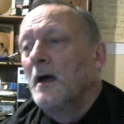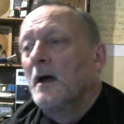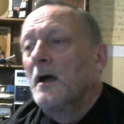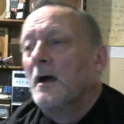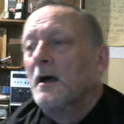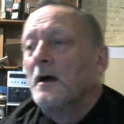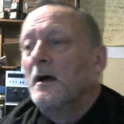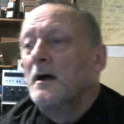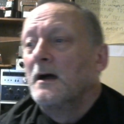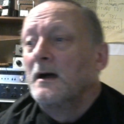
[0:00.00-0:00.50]

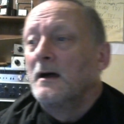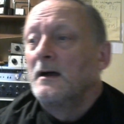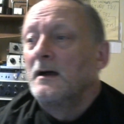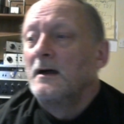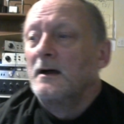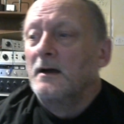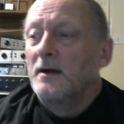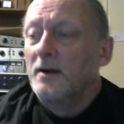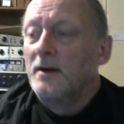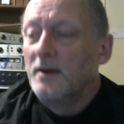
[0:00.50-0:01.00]

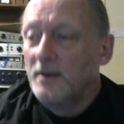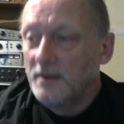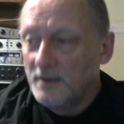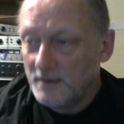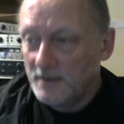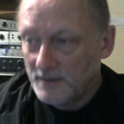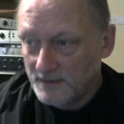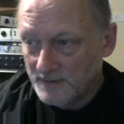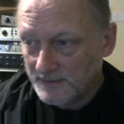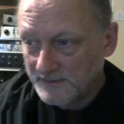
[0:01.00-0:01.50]

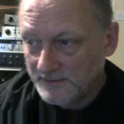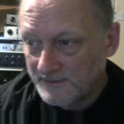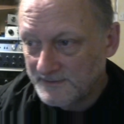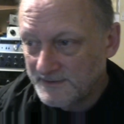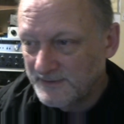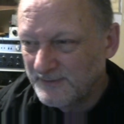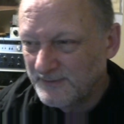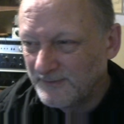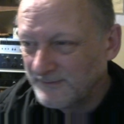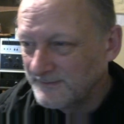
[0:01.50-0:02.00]
Because I
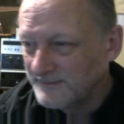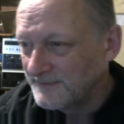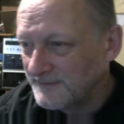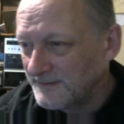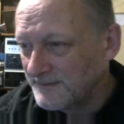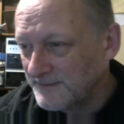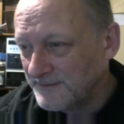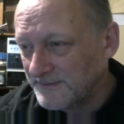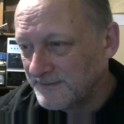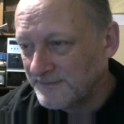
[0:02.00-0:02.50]
thought,
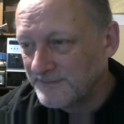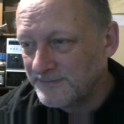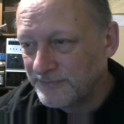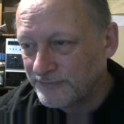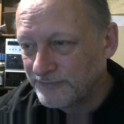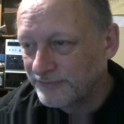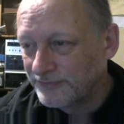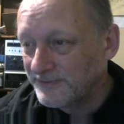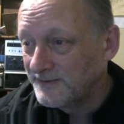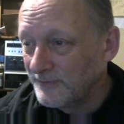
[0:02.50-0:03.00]

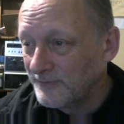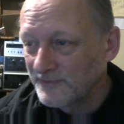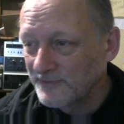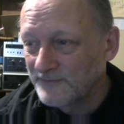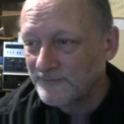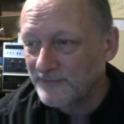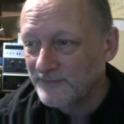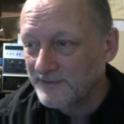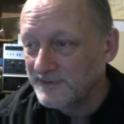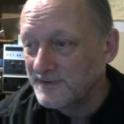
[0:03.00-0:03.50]
if you want to
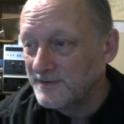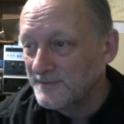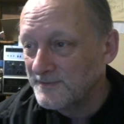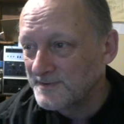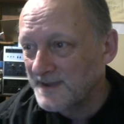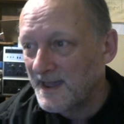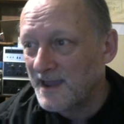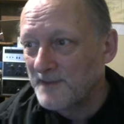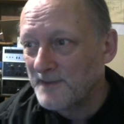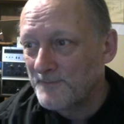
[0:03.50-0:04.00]
fucking use
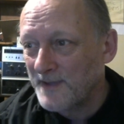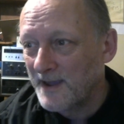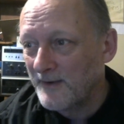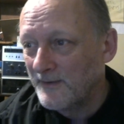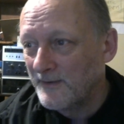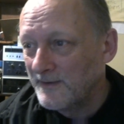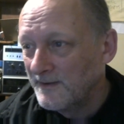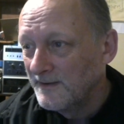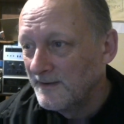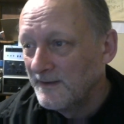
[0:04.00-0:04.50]
eye
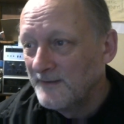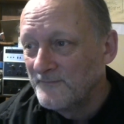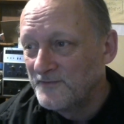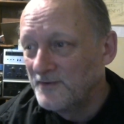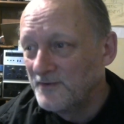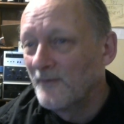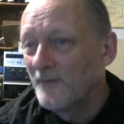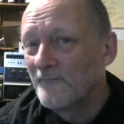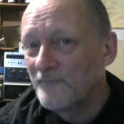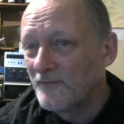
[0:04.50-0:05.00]
power. If
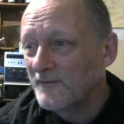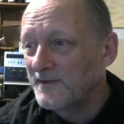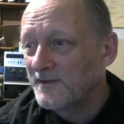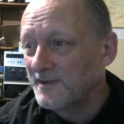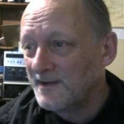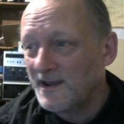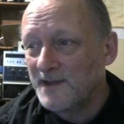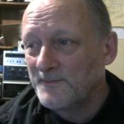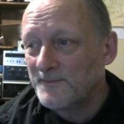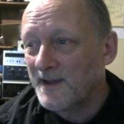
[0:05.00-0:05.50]
you want fucking
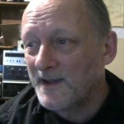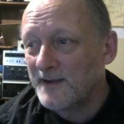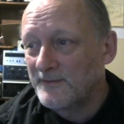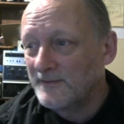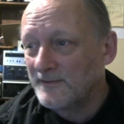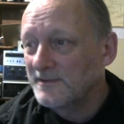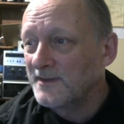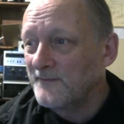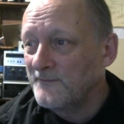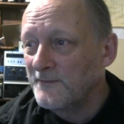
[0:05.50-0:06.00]
eye power,
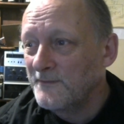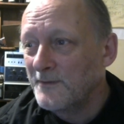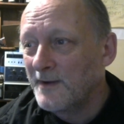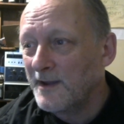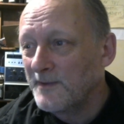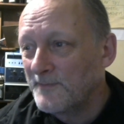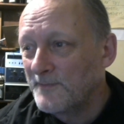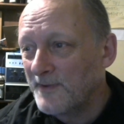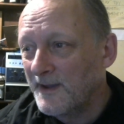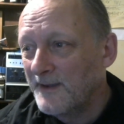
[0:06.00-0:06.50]
I'll give you
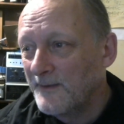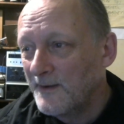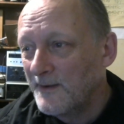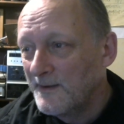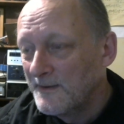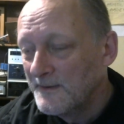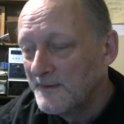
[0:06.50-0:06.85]
eye power.